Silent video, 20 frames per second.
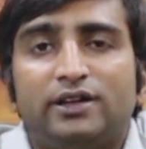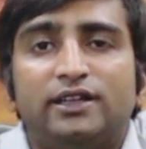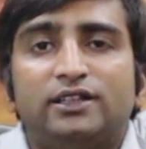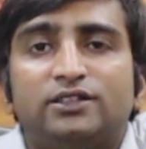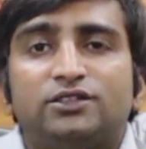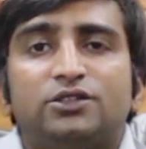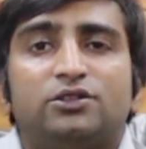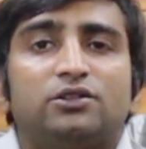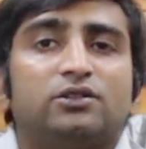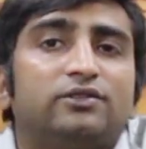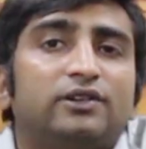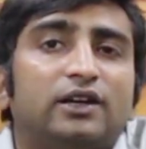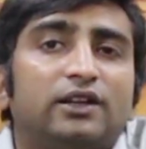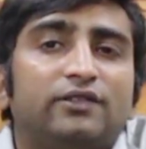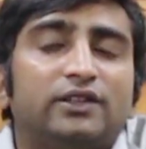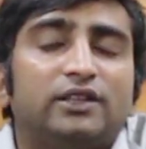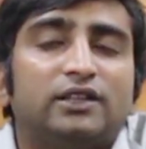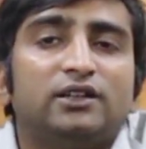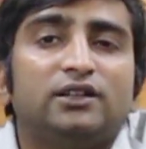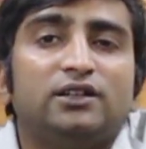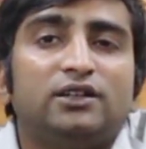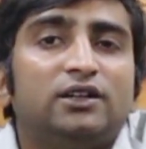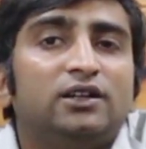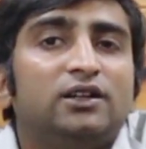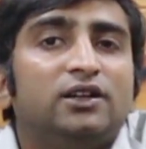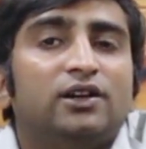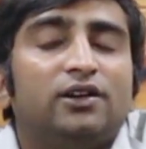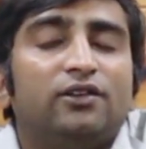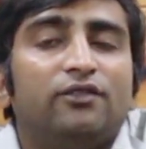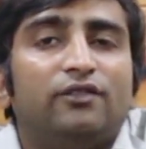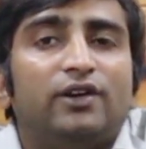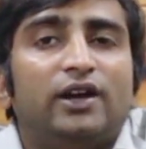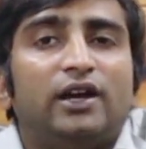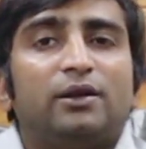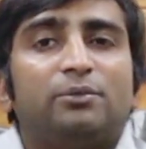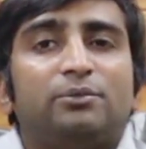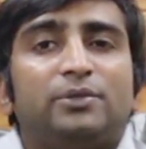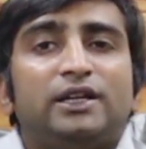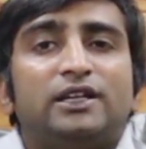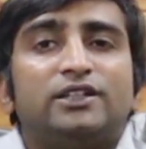India Institute of Ayurveda,
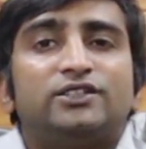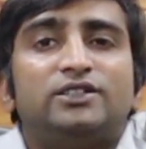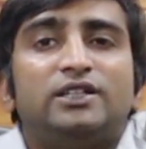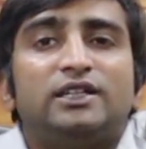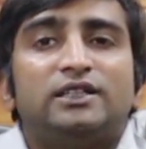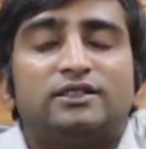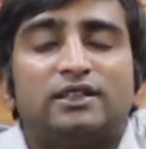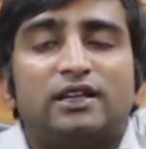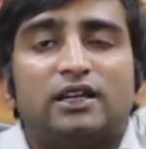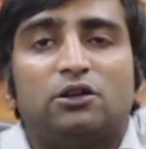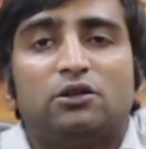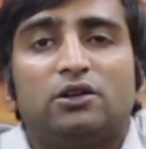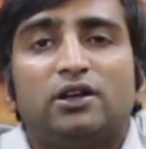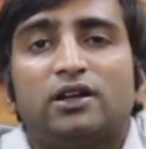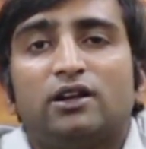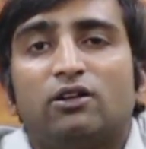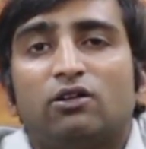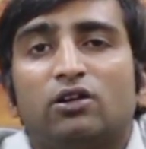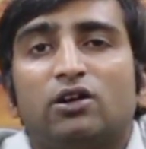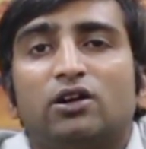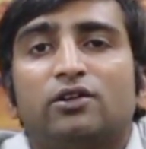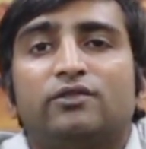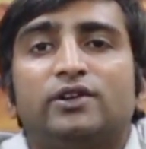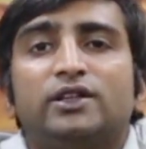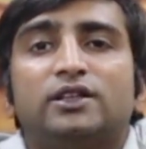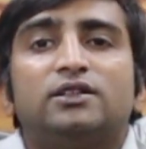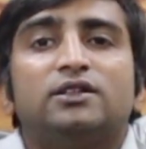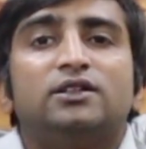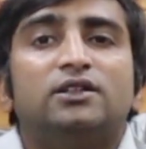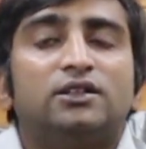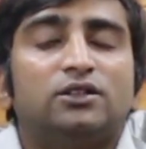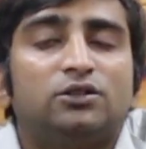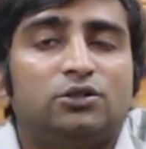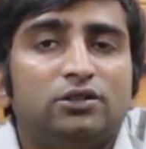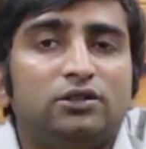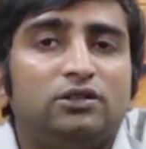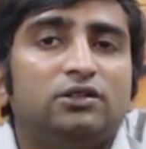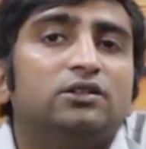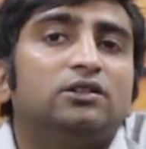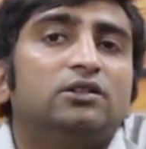where P H D is regular along with a
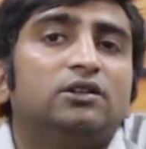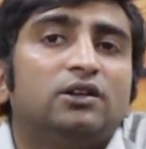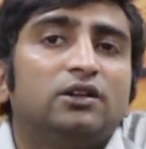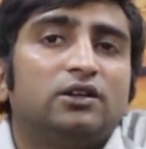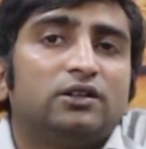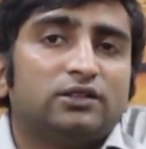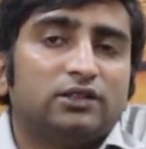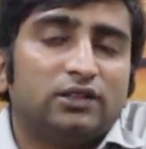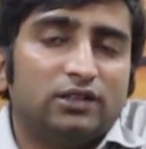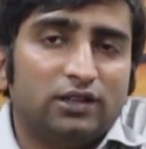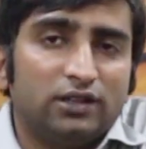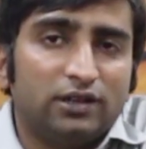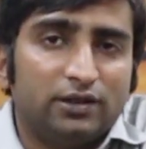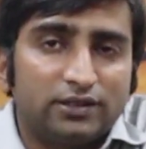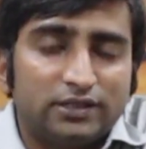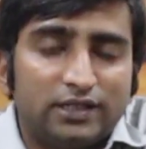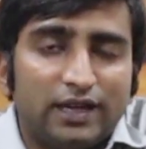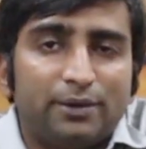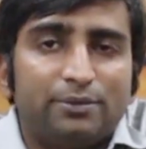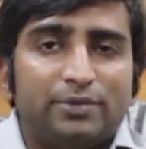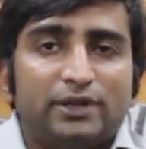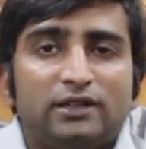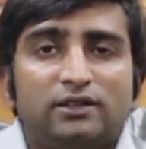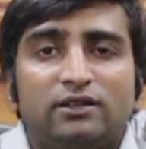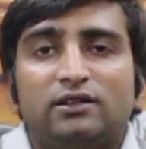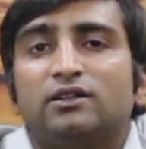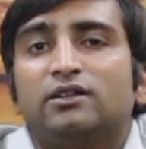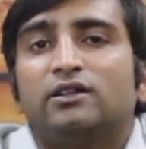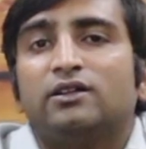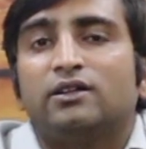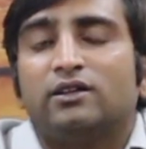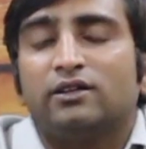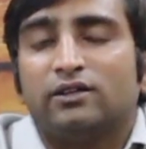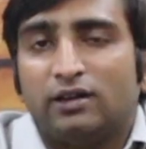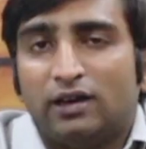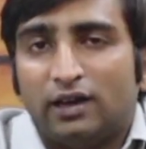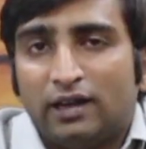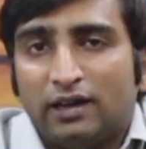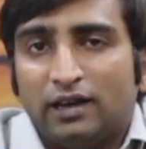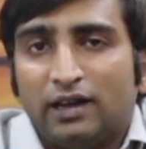good Uh, stipend,
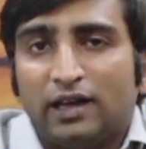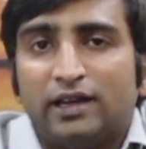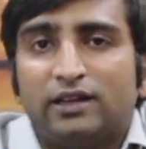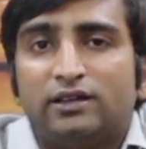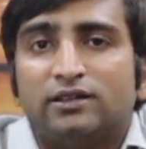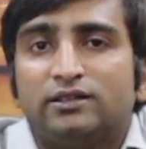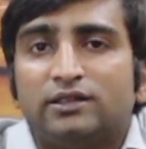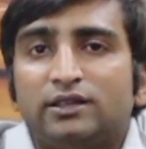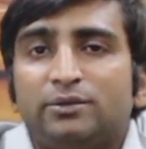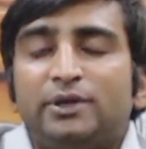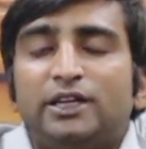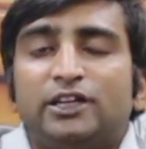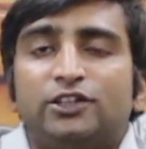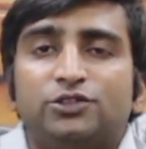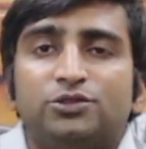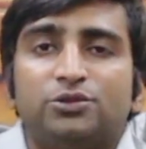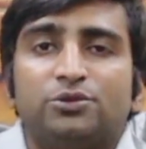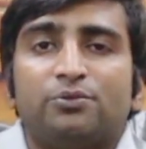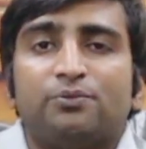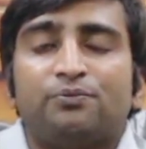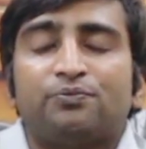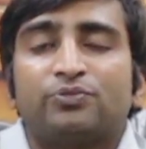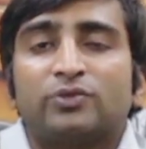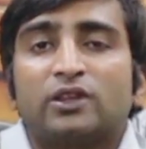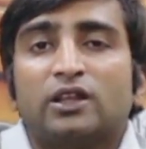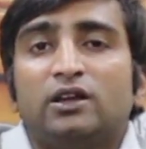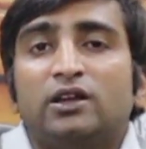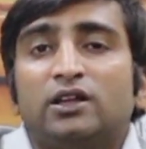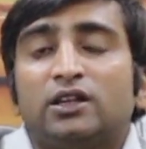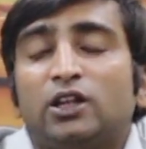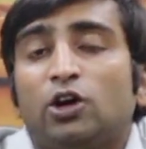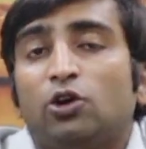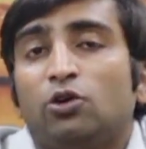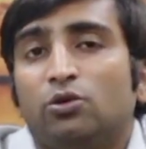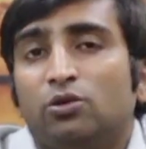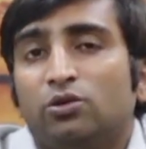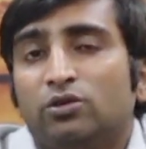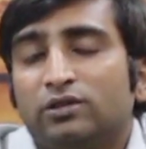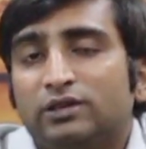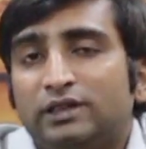unlike the B H U.
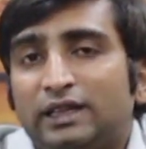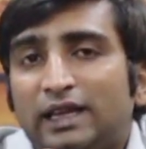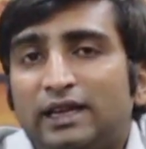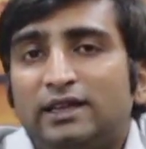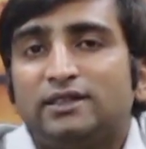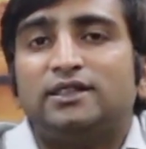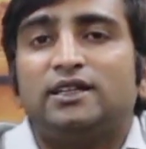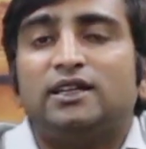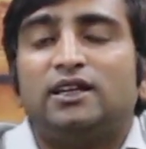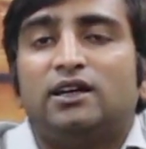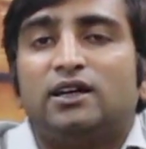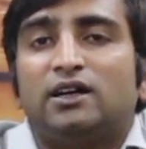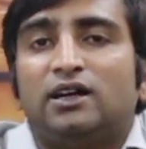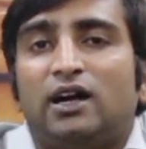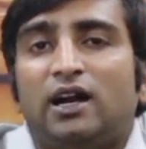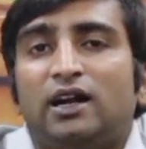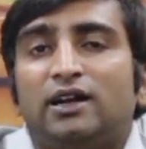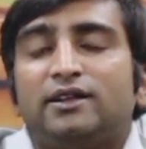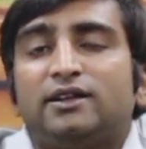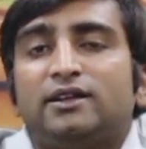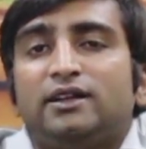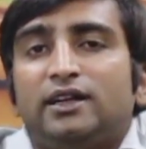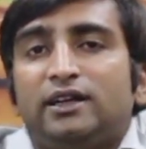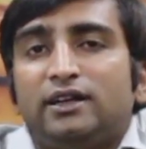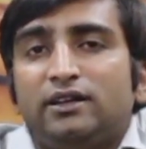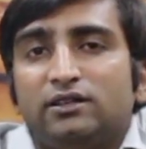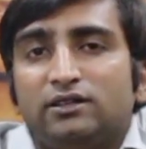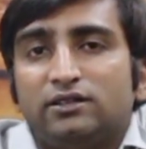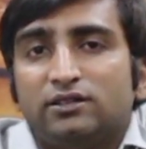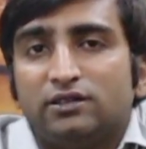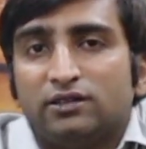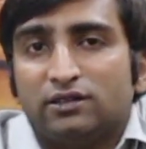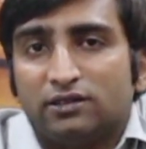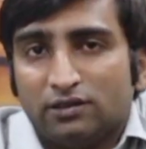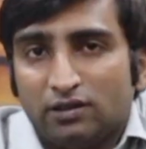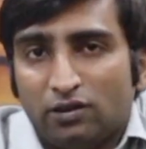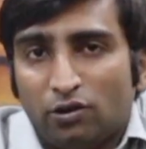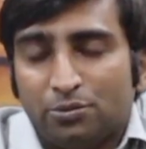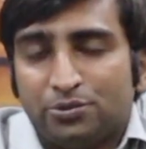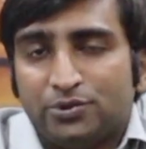Now there is an alternate
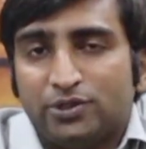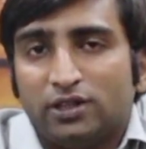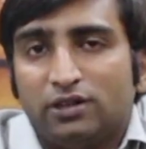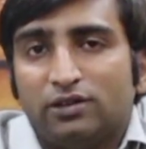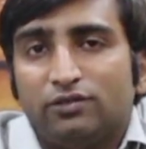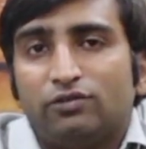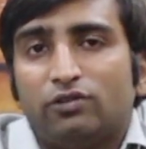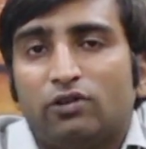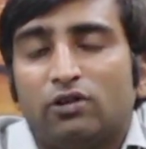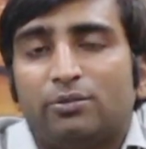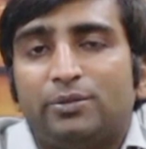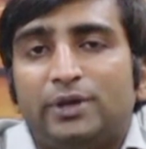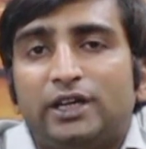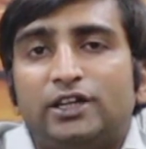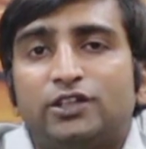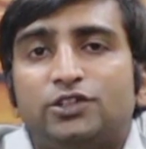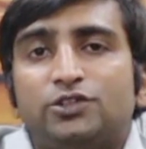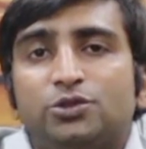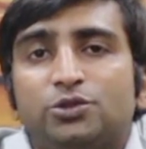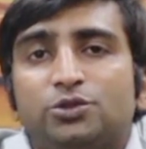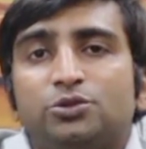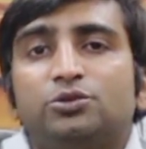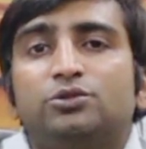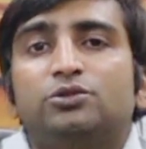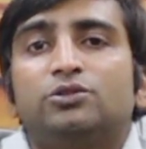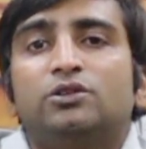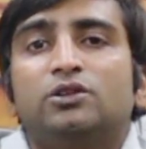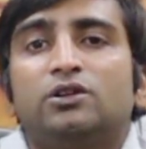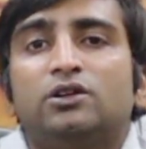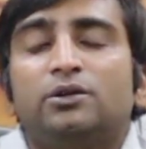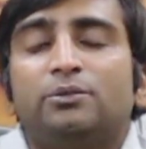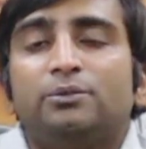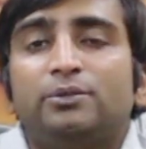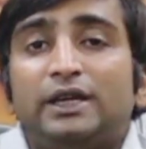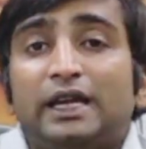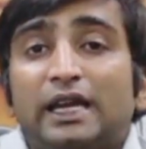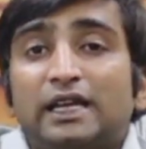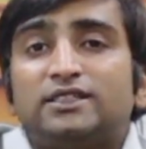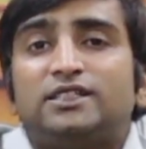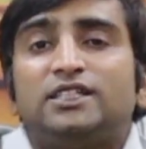option for B H U
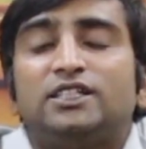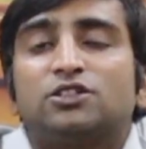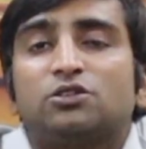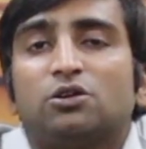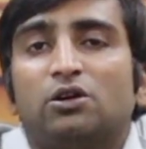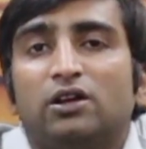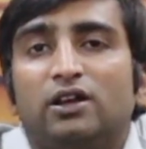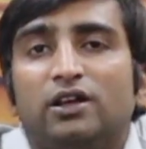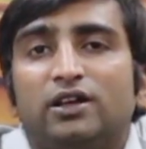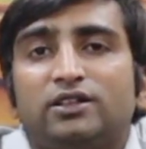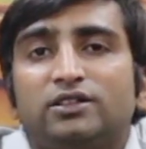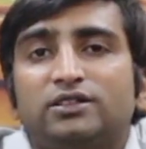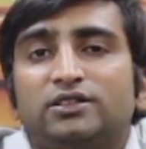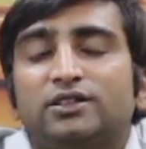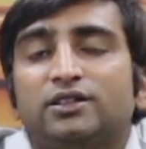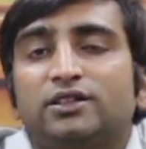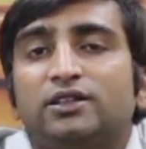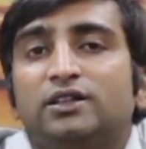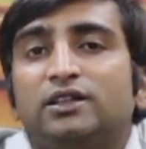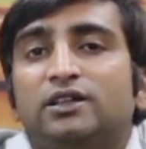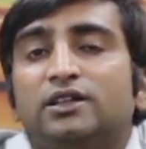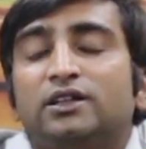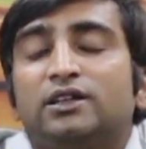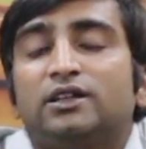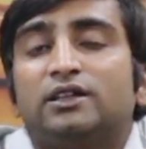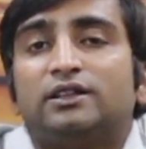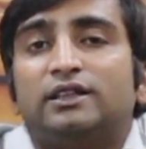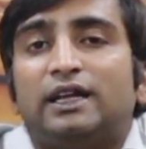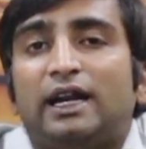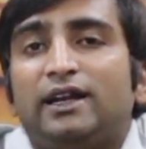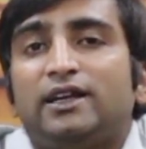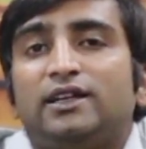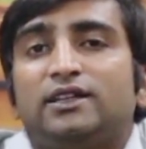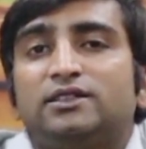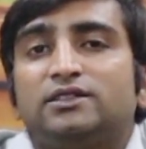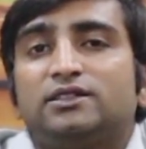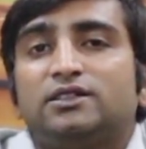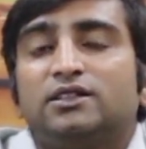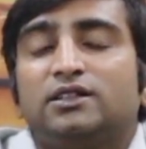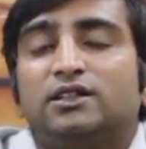P H D scholars, that
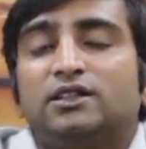is